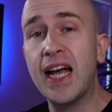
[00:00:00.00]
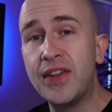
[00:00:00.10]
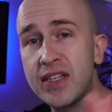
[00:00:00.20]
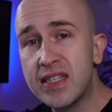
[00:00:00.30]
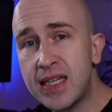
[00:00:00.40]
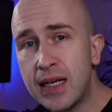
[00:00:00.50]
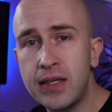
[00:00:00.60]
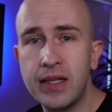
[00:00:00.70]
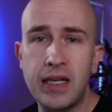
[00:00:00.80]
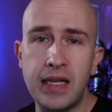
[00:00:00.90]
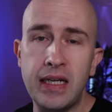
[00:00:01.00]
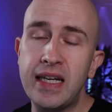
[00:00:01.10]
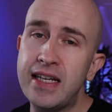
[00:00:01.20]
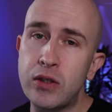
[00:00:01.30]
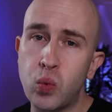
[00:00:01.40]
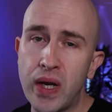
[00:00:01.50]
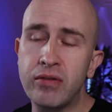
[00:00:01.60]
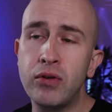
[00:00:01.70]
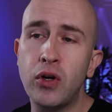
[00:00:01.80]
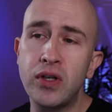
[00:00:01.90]
And the second key is
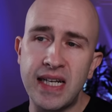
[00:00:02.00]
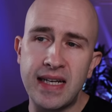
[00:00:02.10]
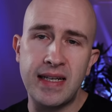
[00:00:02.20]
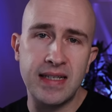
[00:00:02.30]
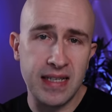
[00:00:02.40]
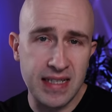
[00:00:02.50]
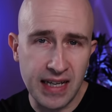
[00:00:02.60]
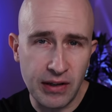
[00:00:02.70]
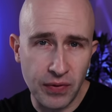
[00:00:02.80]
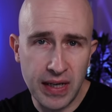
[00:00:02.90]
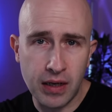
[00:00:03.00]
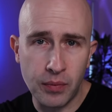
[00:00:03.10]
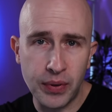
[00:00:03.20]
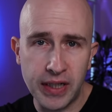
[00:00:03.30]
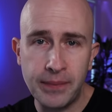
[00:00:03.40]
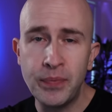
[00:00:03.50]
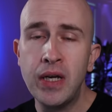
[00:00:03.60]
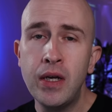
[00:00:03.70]
whether or not it is a T V company,